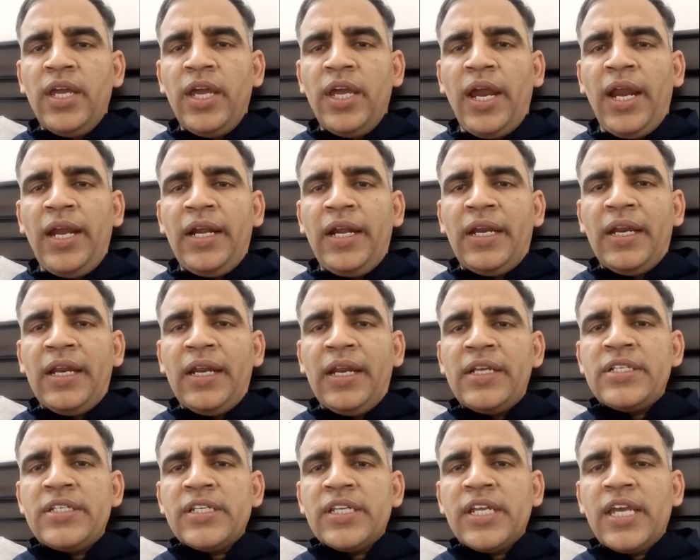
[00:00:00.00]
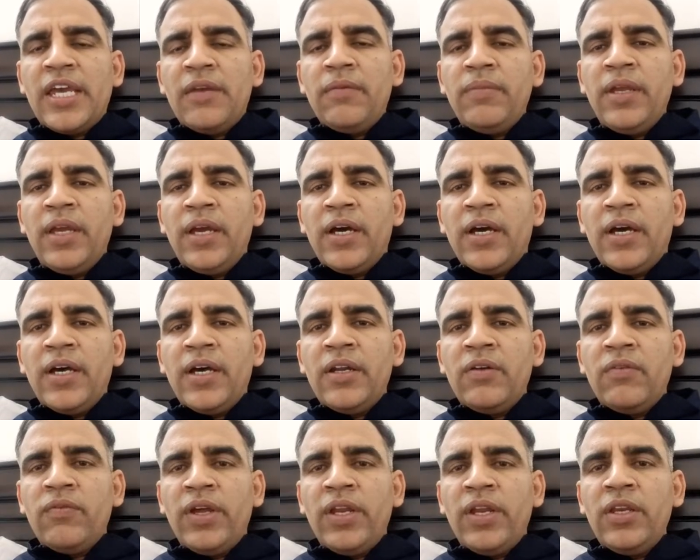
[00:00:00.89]
and trust can be
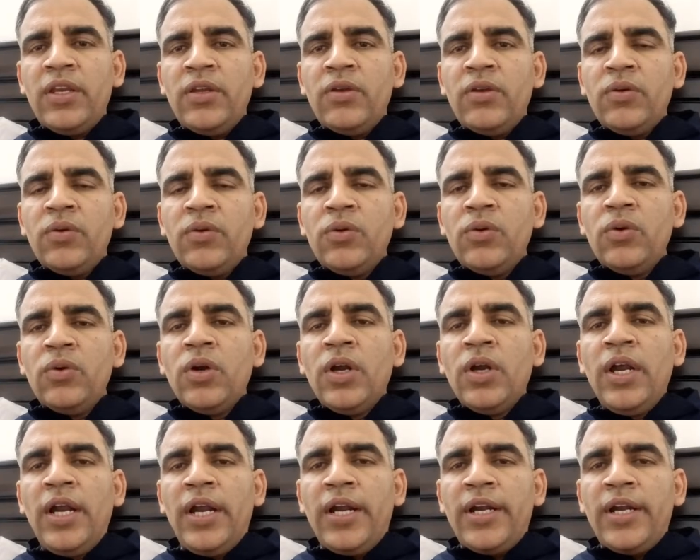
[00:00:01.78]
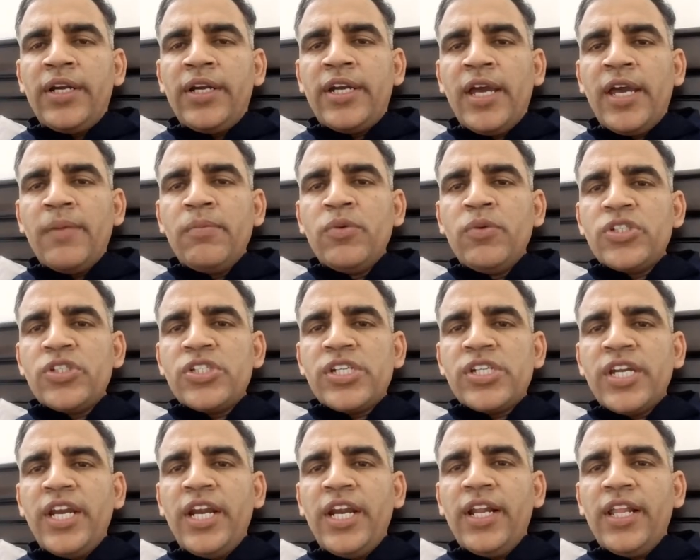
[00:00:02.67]
earned when you
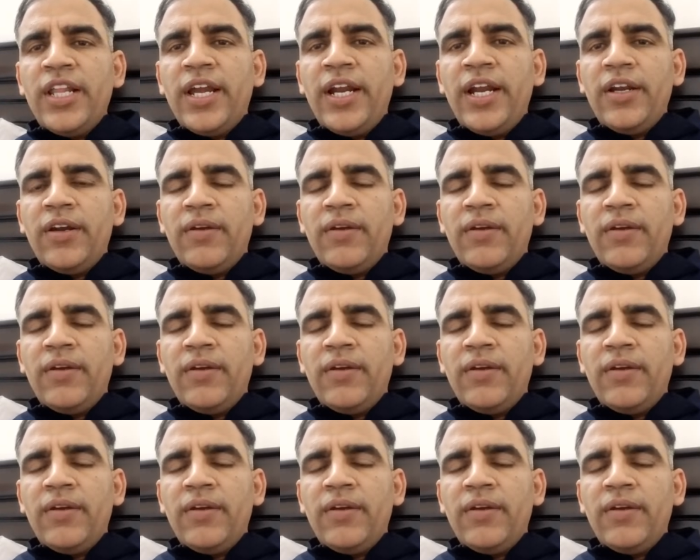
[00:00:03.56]
demonstrate that